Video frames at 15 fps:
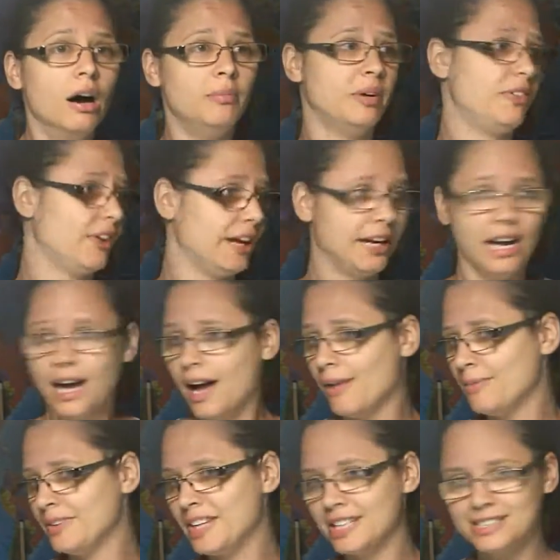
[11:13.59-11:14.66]
I'm afraid,
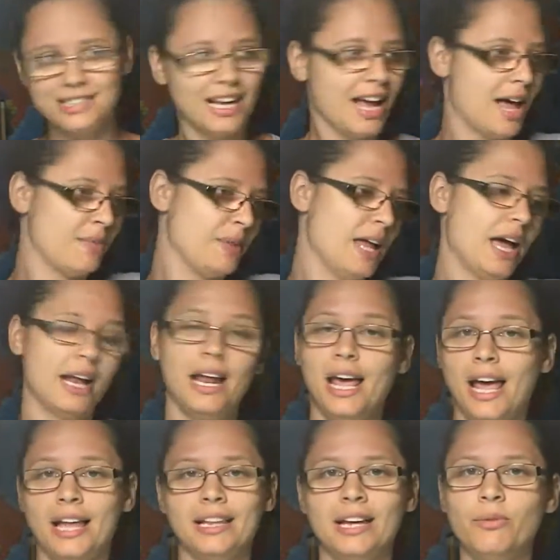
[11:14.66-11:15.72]
I'm this, I'm that,
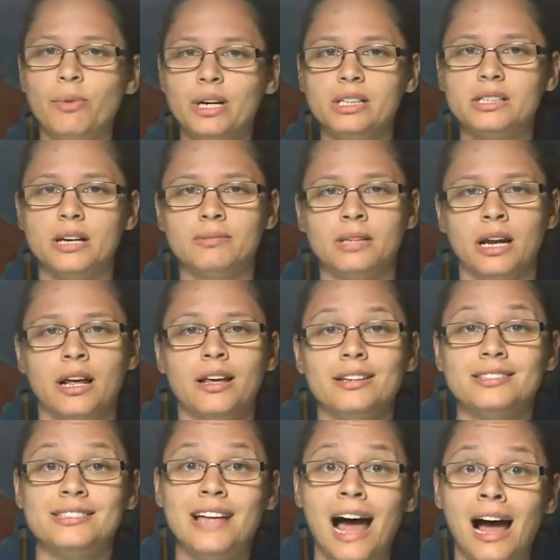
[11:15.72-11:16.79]
and then when you stop, like,
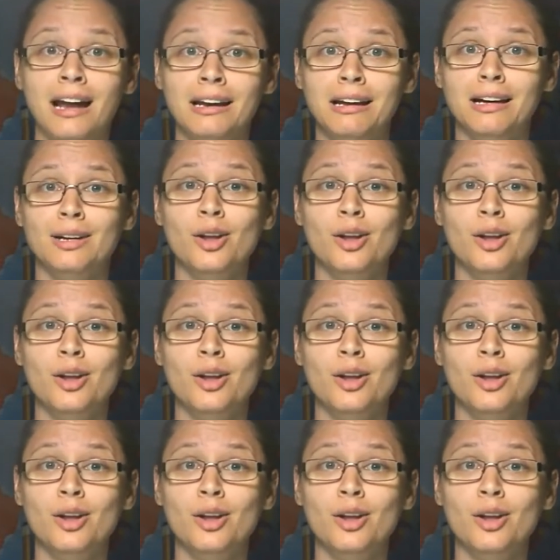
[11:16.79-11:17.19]
he's done?